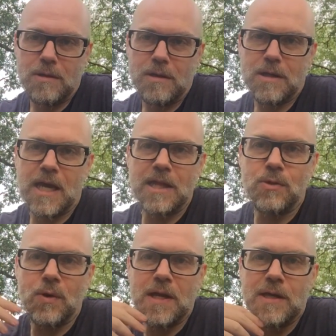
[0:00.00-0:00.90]
you can't
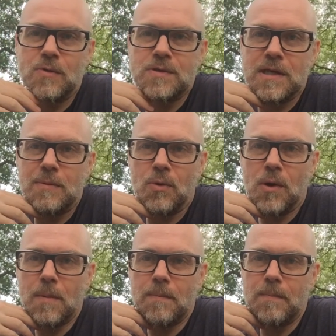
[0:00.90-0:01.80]
do any good anymore.
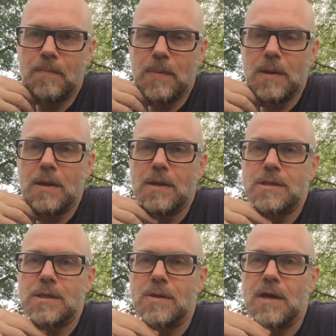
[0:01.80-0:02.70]
So